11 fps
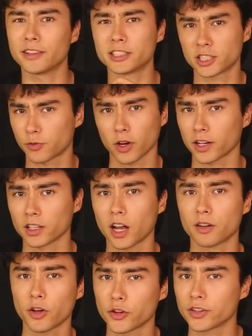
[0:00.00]
and this is for like a
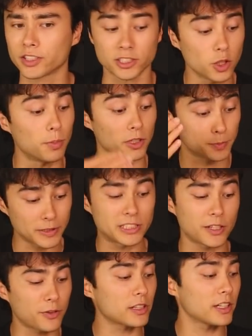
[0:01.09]
lot of other things too, but
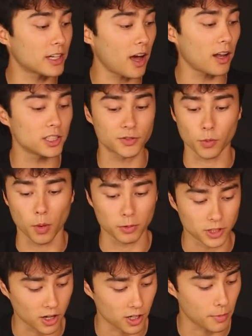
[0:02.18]
specifically collars for what we're
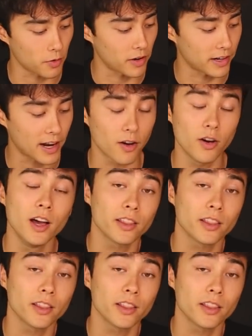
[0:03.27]
talking about right now,